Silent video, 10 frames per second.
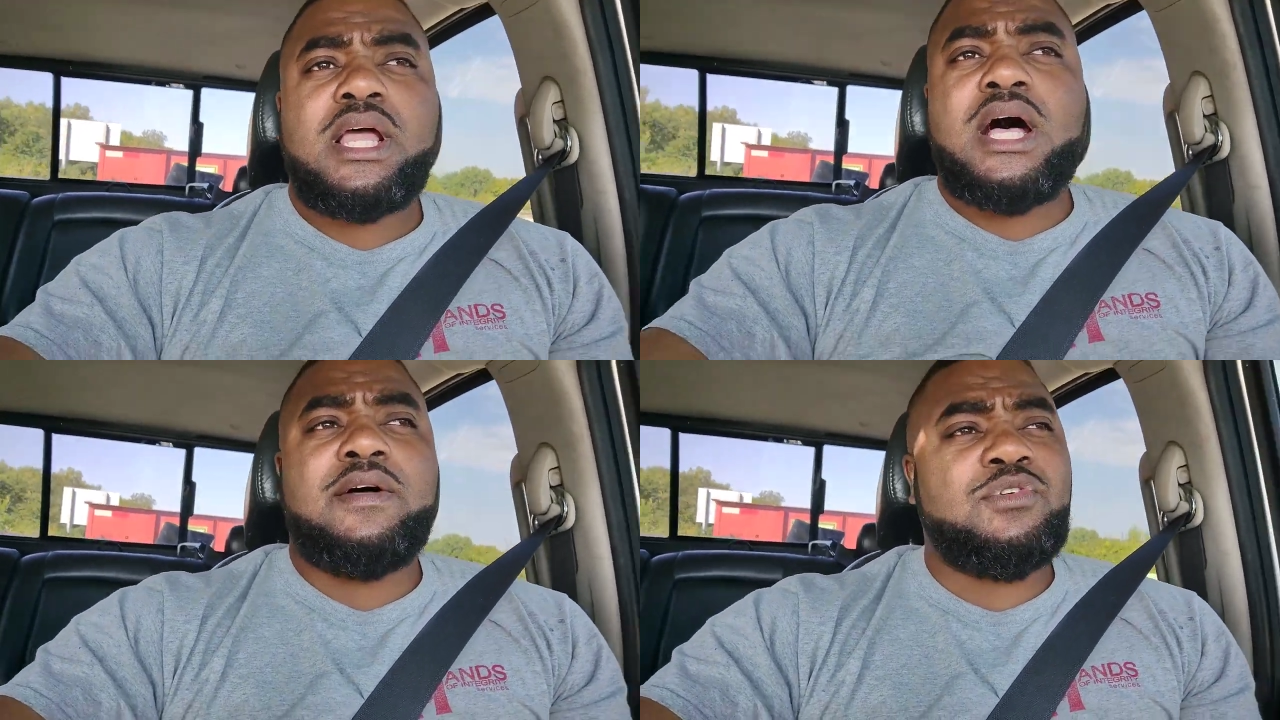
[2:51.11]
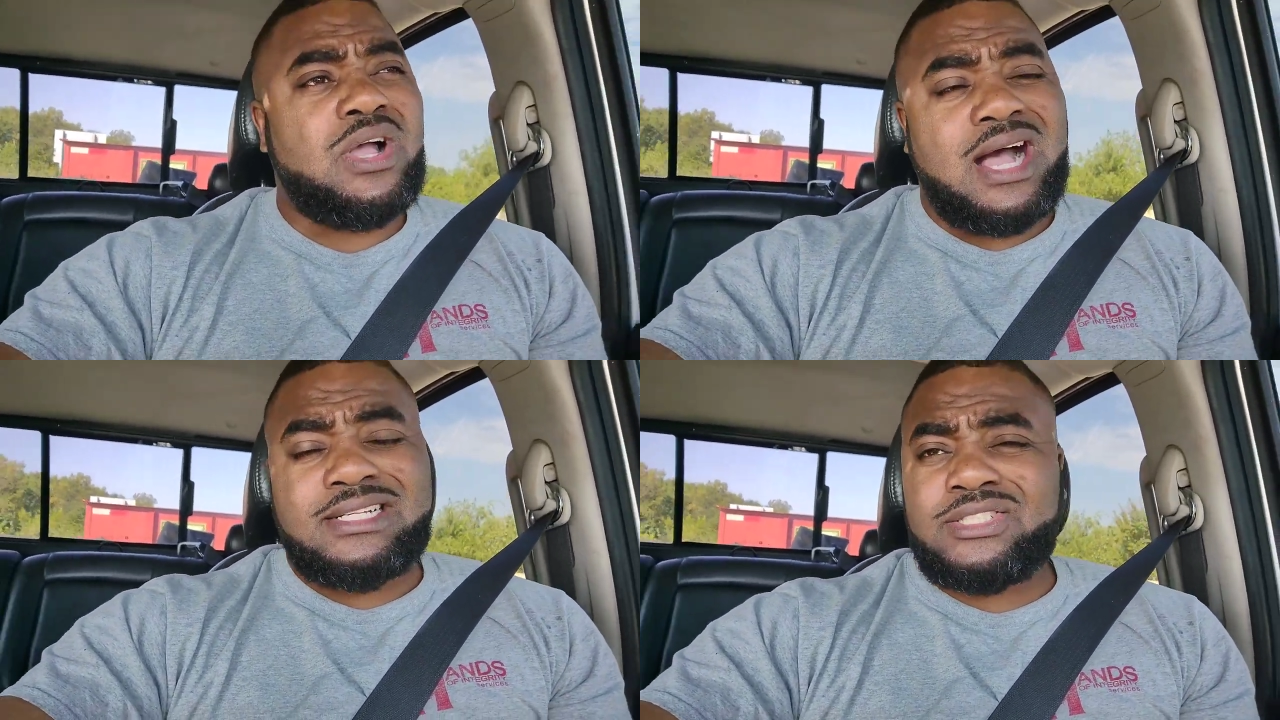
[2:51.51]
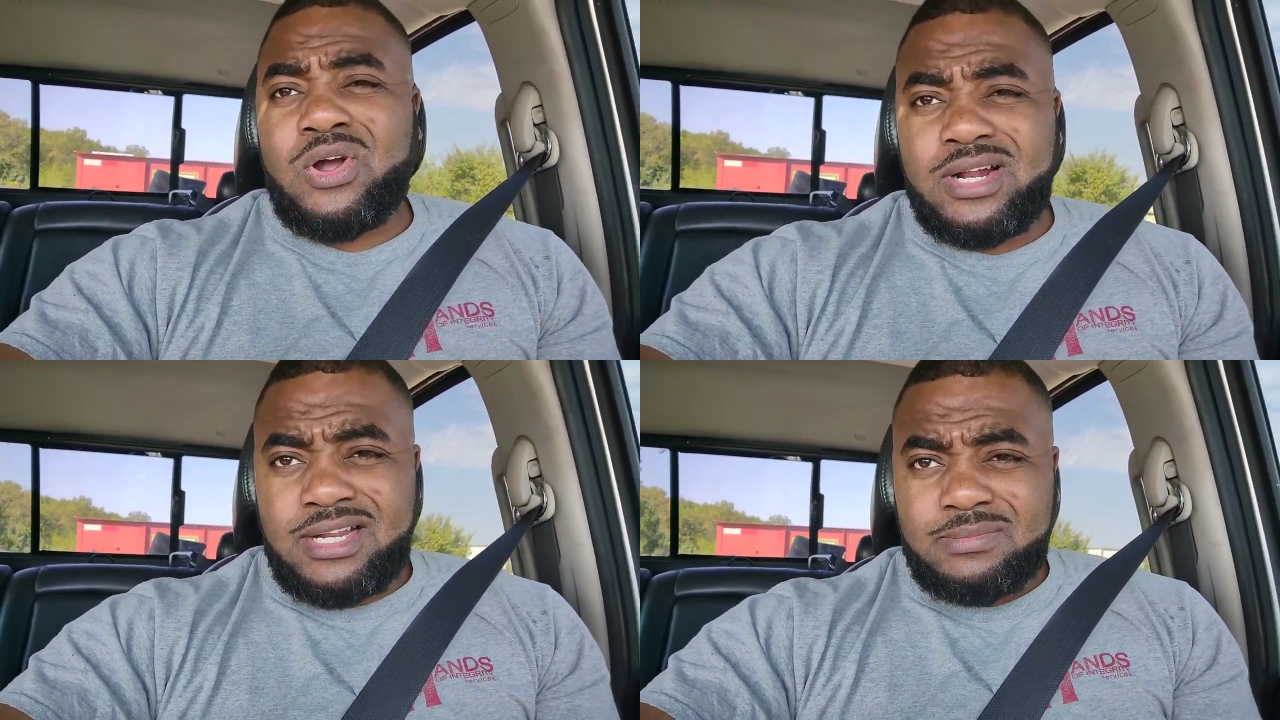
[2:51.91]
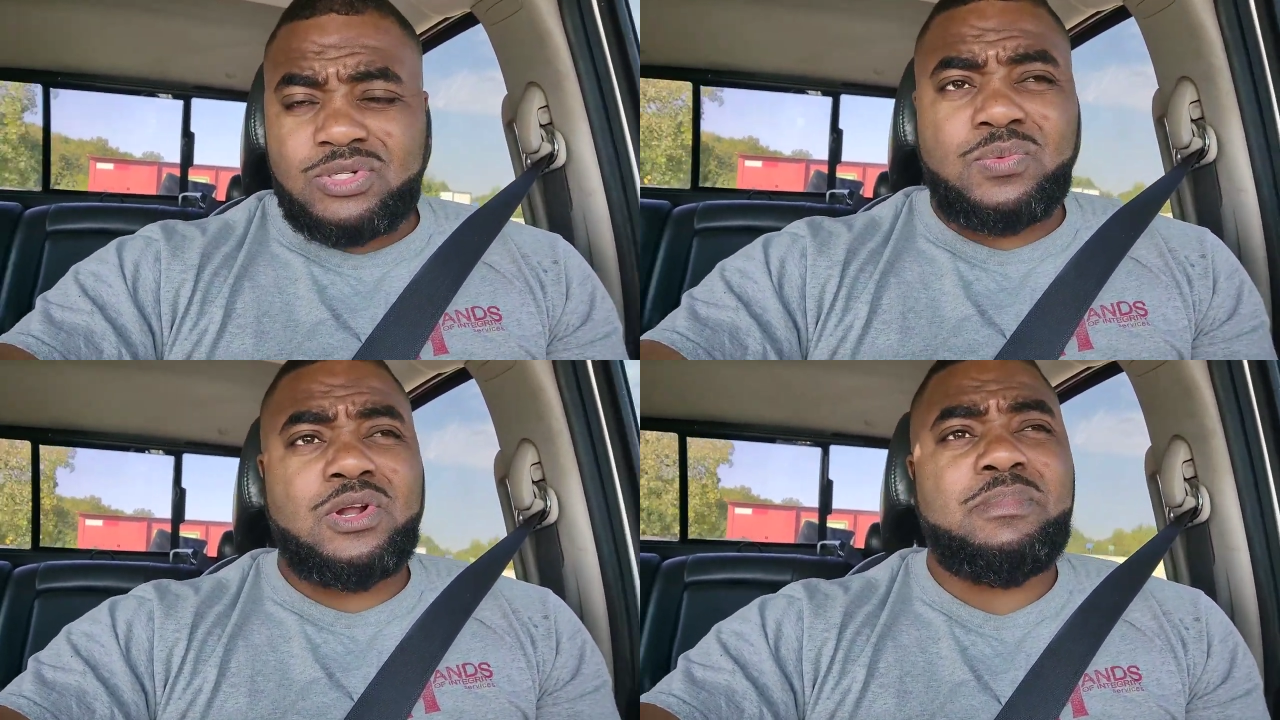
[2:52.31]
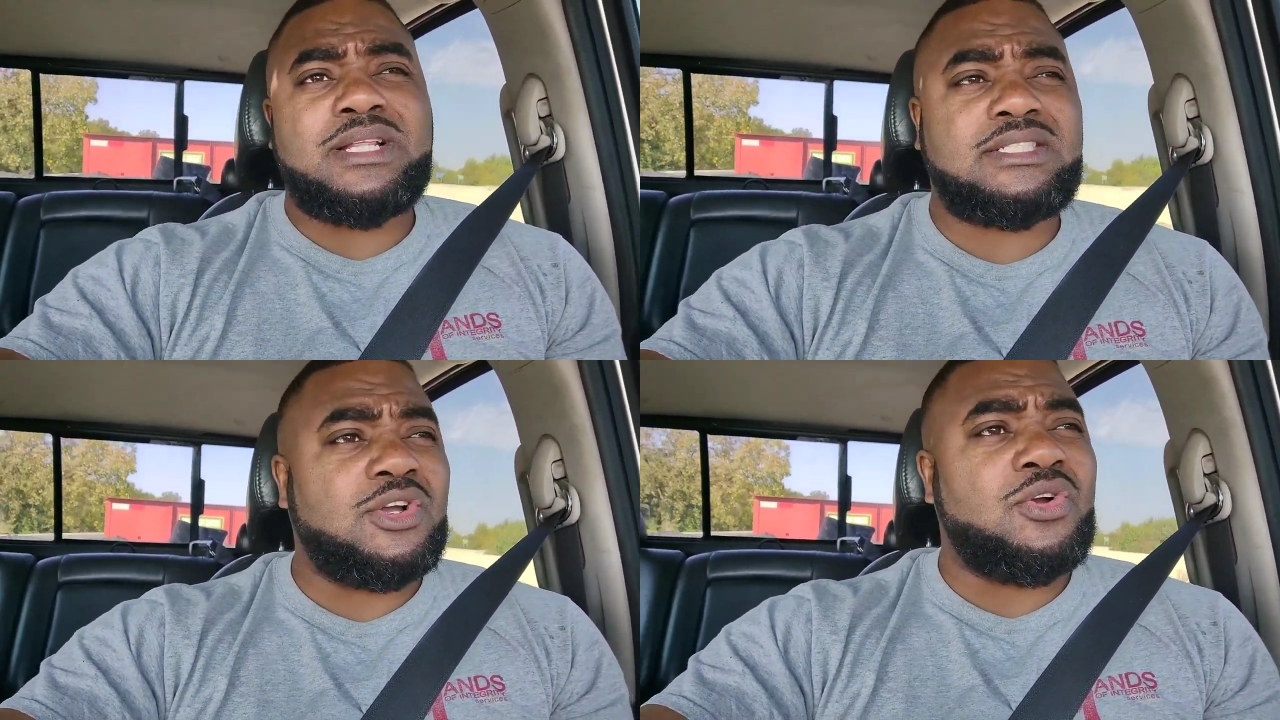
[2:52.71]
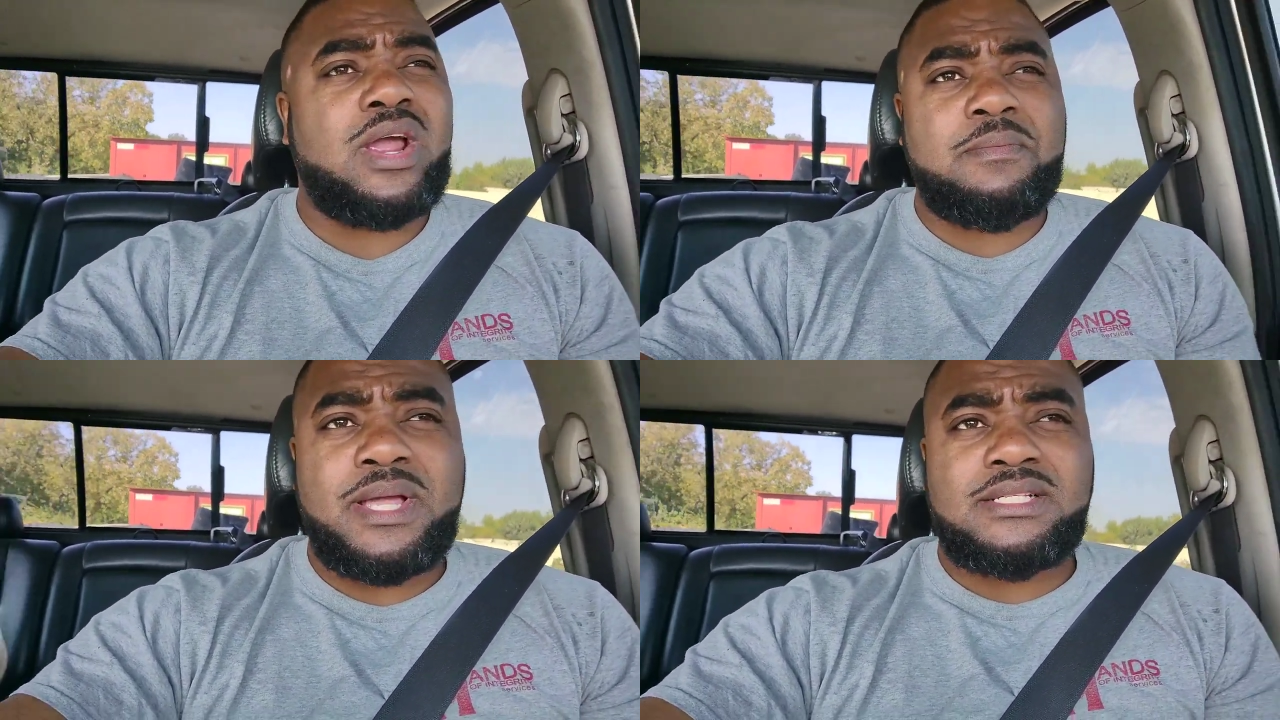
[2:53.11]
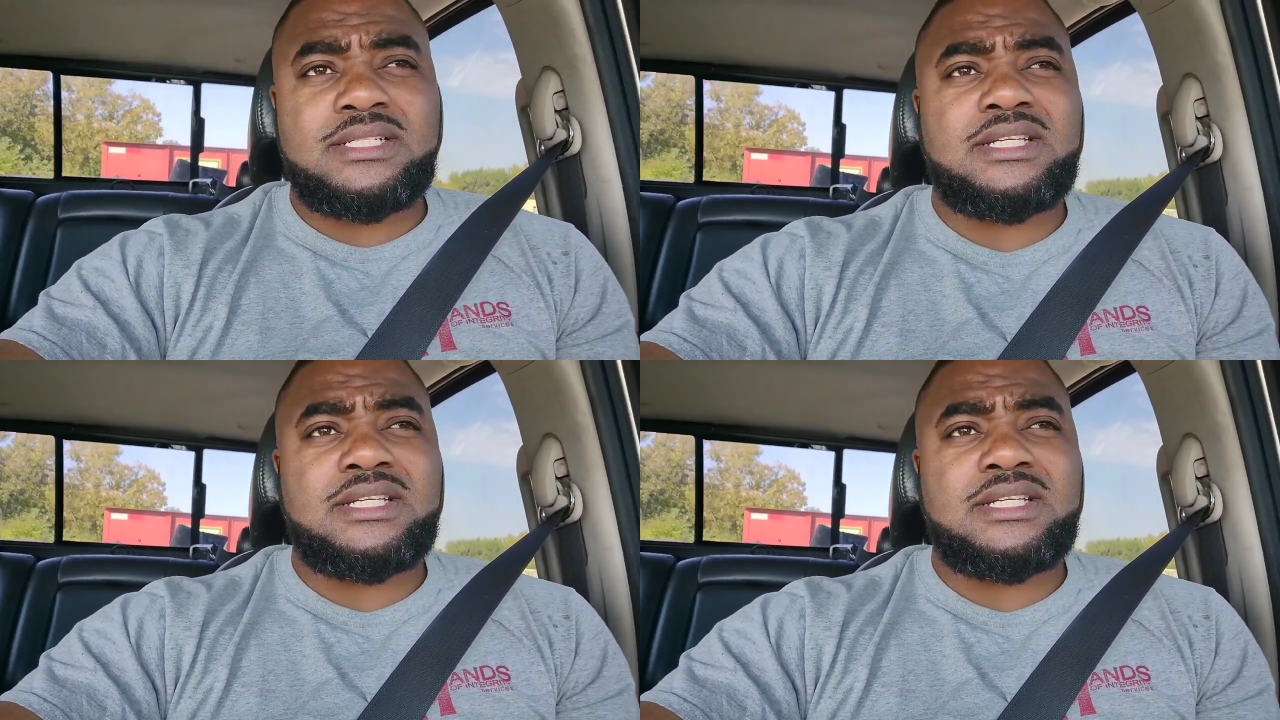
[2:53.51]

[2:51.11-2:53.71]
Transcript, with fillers: Uh, if you guys start a dumpster rental business, a great business.